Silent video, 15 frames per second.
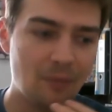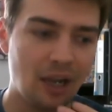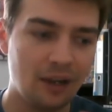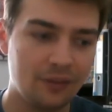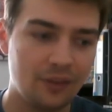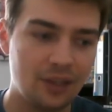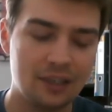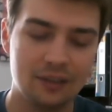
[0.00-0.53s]
I
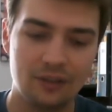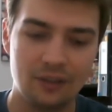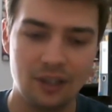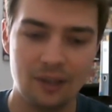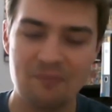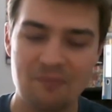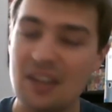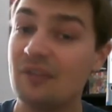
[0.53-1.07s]
think
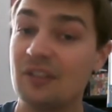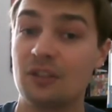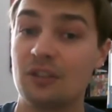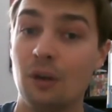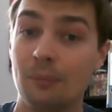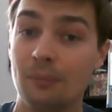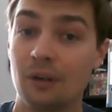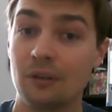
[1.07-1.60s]
that if it's
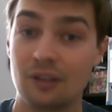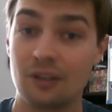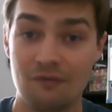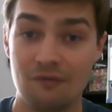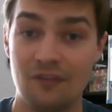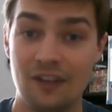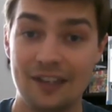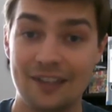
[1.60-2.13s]
not broke, don't
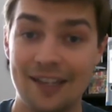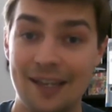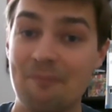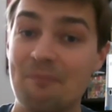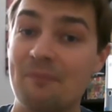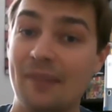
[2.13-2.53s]
fix it,